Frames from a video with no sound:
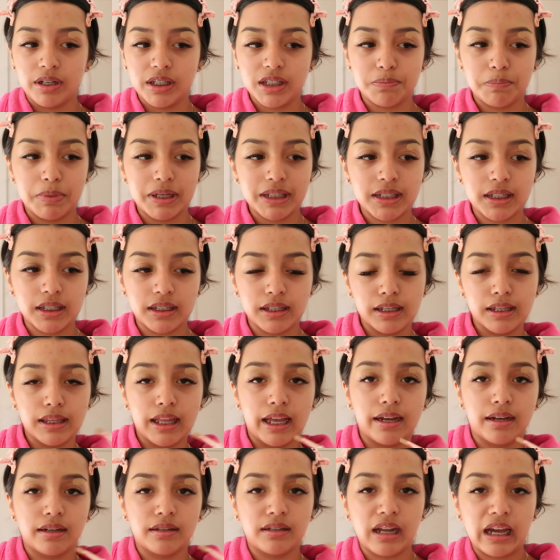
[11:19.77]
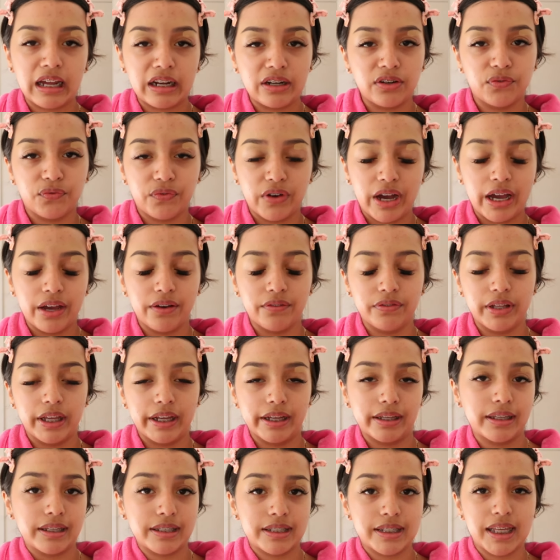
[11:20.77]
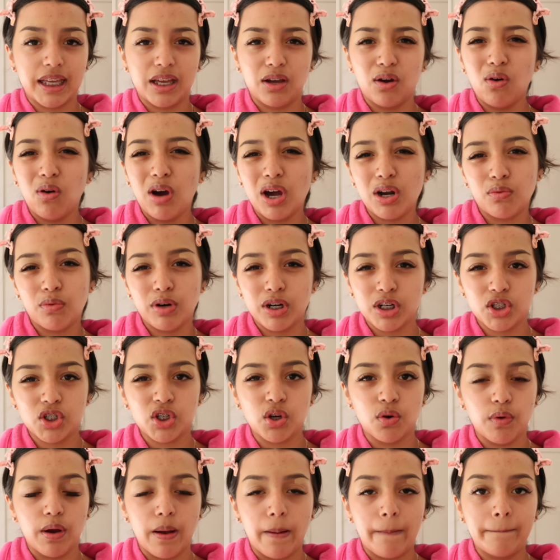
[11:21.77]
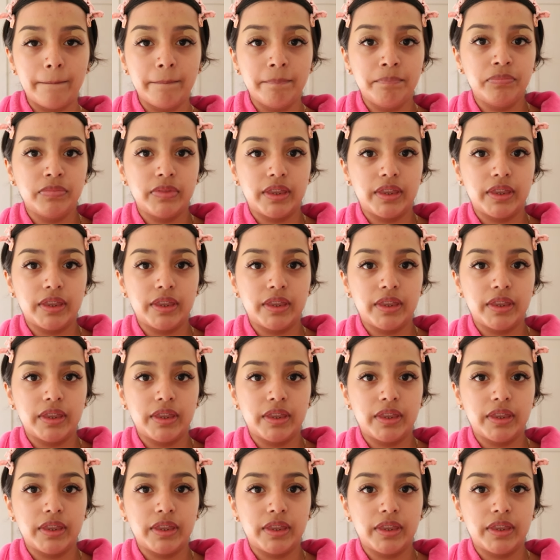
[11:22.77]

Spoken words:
It's basically like a 9-to-5. Like, let's say, oh, I don't want to show up.